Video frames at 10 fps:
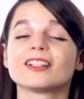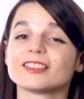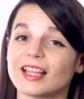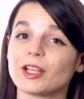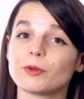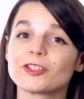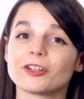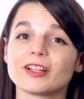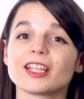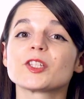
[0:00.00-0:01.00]
Language
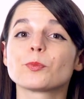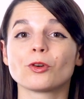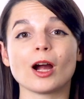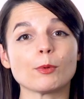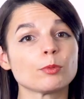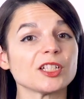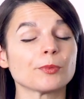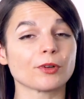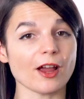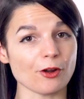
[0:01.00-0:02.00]
learning is probably a
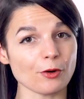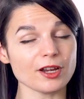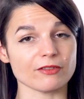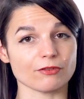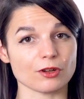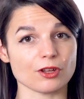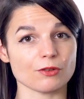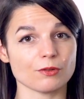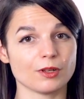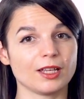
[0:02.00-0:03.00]
priority for
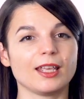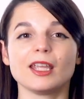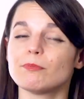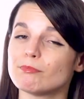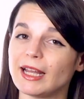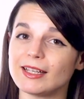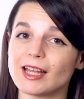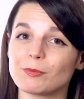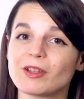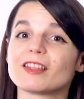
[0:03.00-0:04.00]
you. It might
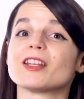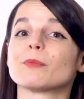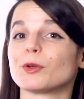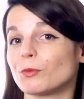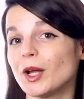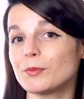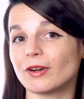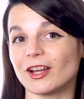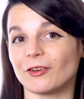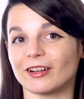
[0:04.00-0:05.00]
not be the number 1
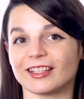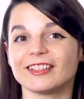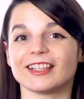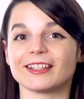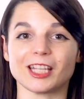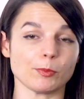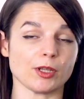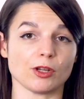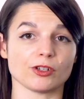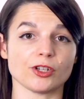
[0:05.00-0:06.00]
priority, like
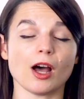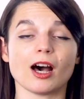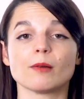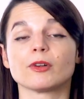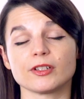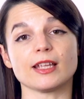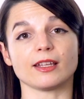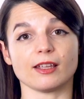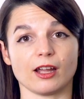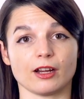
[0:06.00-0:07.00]
keeping your job or
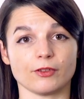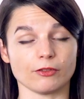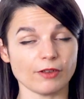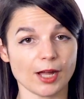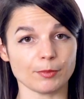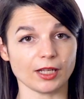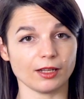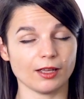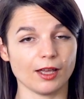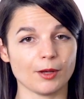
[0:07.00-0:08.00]
taking care of your
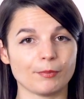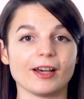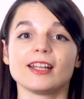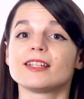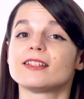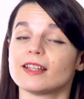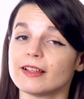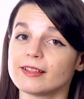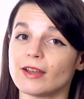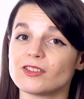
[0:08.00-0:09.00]
family, but it
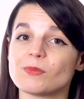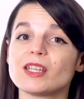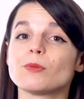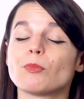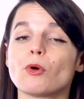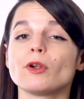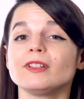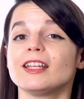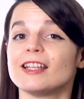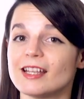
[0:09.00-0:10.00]
does have to be
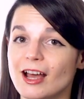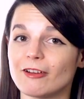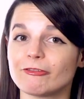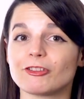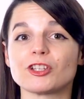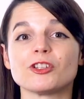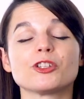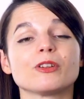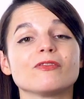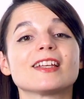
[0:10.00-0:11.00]
important enough for you
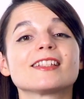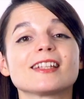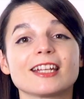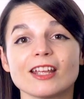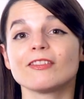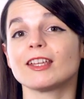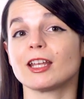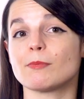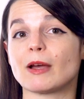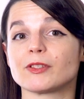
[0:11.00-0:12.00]
to invest significant
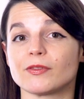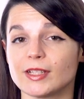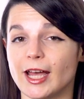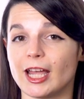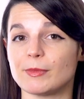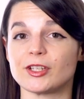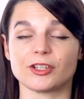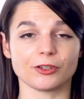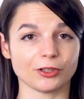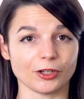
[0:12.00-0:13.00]
amounts of time into
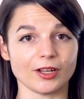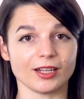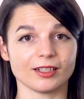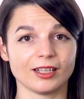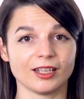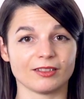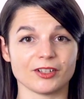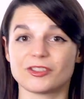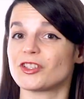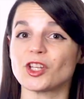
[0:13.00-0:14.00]
your learning.
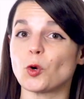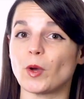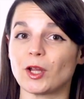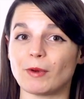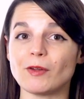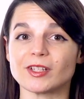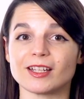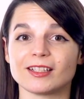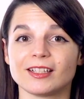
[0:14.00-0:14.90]
There's just no way around it.